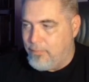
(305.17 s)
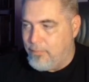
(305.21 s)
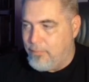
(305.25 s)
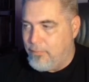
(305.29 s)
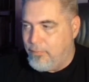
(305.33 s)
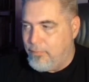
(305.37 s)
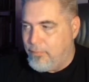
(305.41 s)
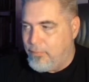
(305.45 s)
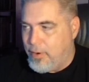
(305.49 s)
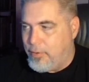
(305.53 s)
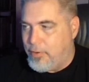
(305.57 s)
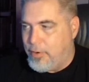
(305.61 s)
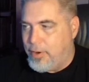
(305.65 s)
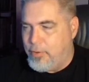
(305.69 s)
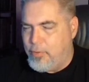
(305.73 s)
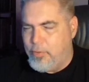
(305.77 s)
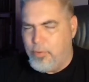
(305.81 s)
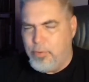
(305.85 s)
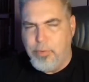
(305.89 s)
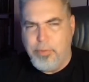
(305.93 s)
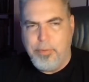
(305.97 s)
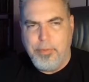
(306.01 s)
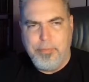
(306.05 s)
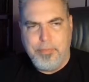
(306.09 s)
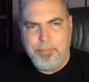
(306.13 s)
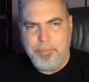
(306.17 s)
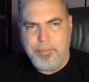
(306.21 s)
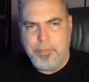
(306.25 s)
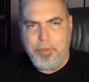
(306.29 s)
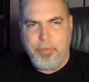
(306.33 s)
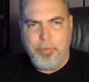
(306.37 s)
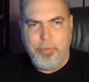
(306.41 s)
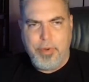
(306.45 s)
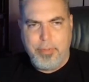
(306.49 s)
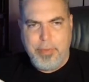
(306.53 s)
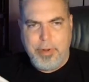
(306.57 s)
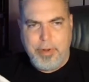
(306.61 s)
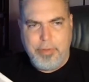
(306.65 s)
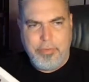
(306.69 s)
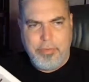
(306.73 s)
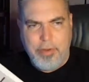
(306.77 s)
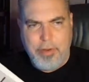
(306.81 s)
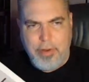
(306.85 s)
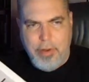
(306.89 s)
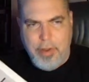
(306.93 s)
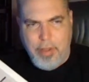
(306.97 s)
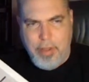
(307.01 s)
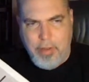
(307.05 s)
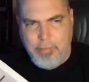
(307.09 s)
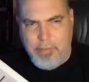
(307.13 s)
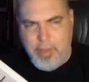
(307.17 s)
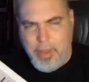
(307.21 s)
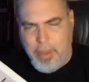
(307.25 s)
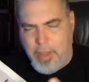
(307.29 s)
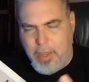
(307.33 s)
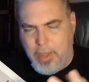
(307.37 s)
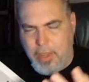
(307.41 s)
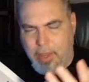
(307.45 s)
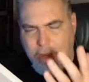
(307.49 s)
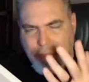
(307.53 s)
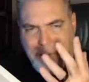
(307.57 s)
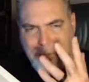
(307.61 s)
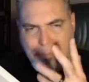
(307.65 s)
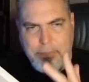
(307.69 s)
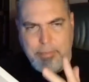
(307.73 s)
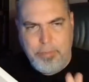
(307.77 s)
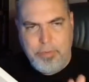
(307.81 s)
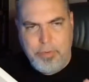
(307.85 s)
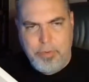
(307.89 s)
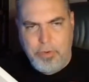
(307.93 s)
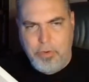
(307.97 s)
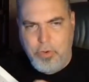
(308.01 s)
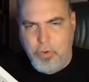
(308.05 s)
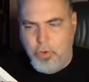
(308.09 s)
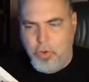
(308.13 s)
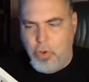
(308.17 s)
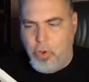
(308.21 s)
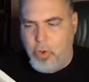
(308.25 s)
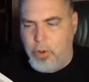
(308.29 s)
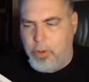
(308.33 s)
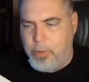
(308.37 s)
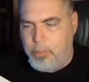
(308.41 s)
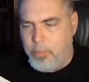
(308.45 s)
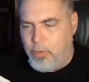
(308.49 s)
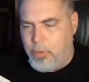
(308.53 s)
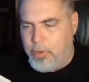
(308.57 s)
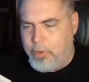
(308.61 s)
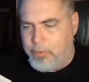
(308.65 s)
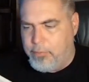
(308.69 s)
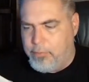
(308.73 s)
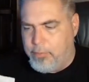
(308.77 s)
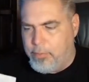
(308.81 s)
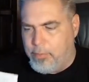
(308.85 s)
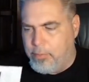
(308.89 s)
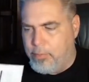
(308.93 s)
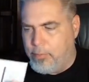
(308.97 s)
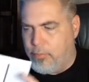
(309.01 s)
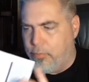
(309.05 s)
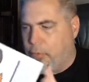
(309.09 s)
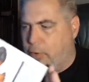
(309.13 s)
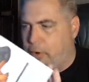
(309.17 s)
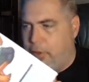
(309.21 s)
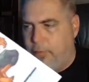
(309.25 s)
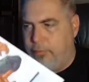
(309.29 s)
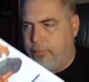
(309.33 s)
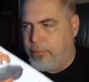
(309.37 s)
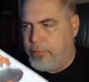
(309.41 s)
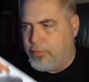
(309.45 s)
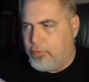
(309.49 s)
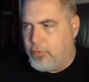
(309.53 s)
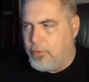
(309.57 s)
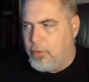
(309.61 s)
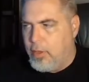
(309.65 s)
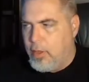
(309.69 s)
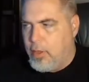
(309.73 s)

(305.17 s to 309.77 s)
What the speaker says: Very cool, reminiscent of a dog boy from Riffs.